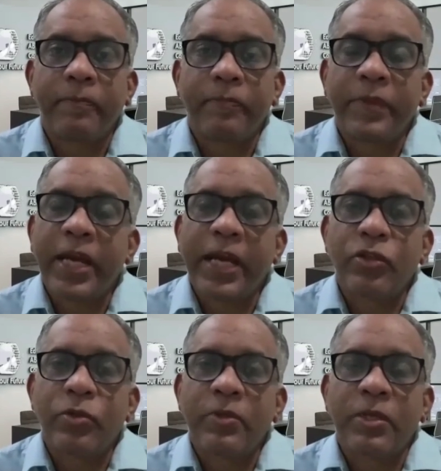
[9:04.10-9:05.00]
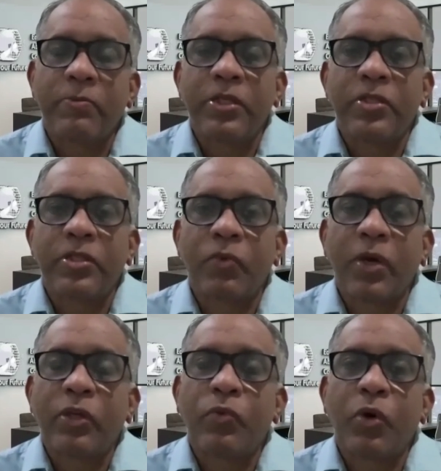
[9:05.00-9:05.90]
There has to be some reason
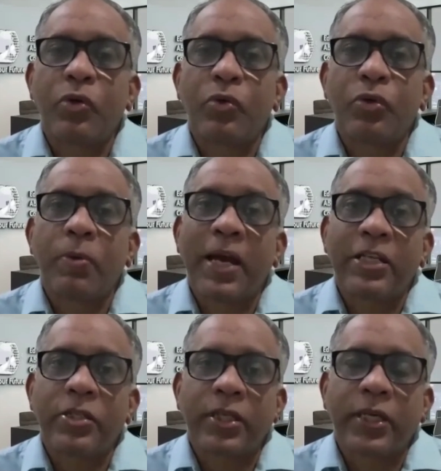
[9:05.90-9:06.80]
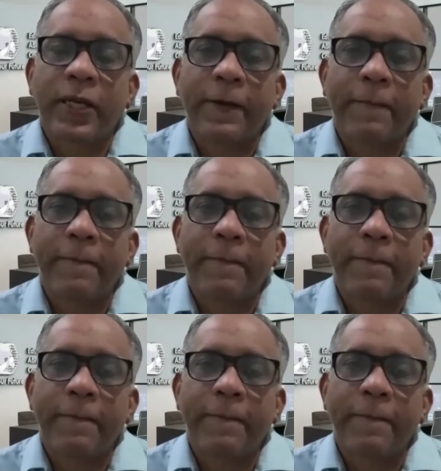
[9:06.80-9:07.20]
why you want to do your bachelor's again.